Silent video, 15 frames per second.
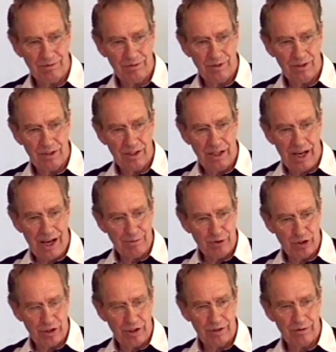
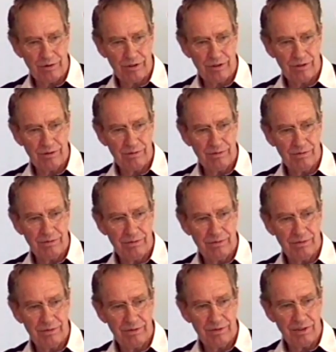Absolutes.
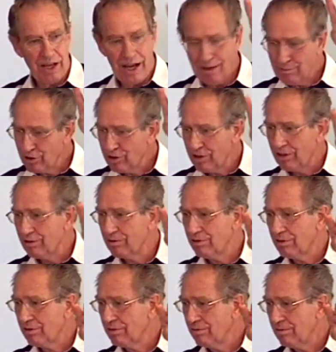Absolutes.
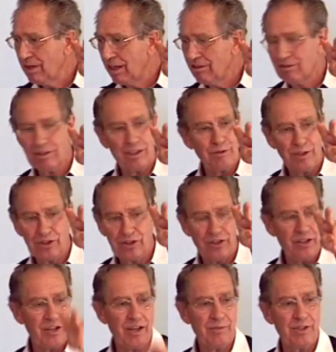I don't care what your
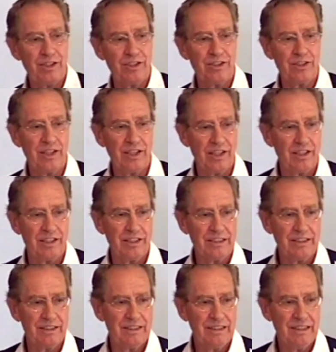denominational handle is.
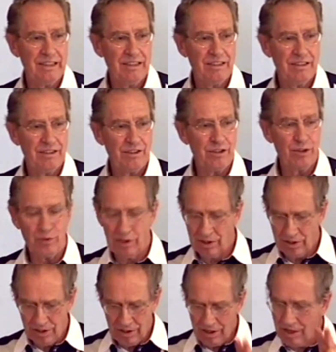You will
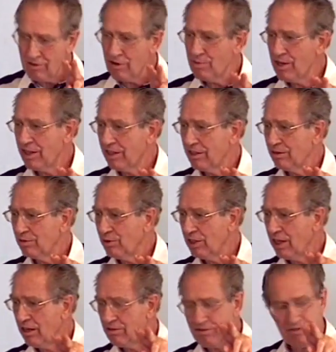never make it without
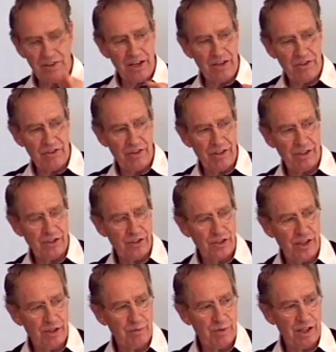faith in his shed
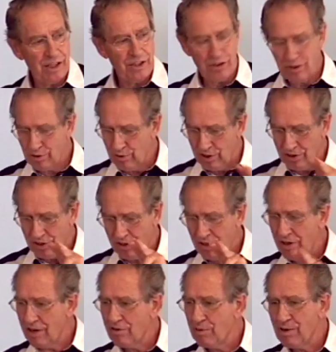blood. You will never
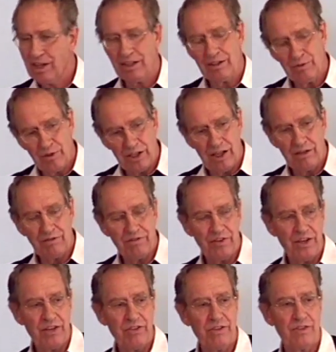make it without faith
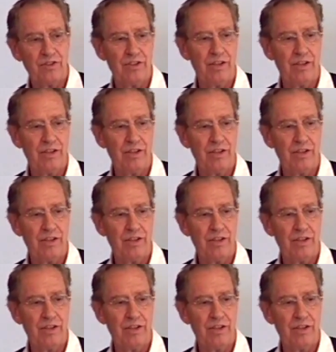itself.